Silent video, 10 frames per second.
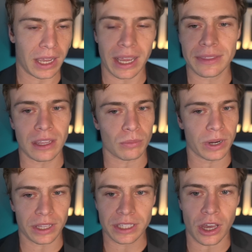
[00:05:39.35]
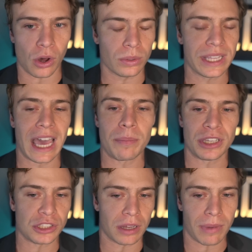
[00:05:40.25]
I think really you only have
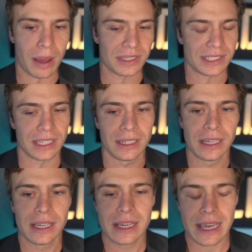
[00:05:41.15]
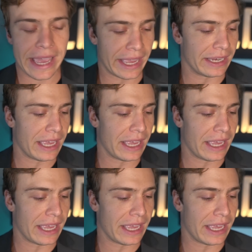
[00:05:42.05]
Bijan Robinson, and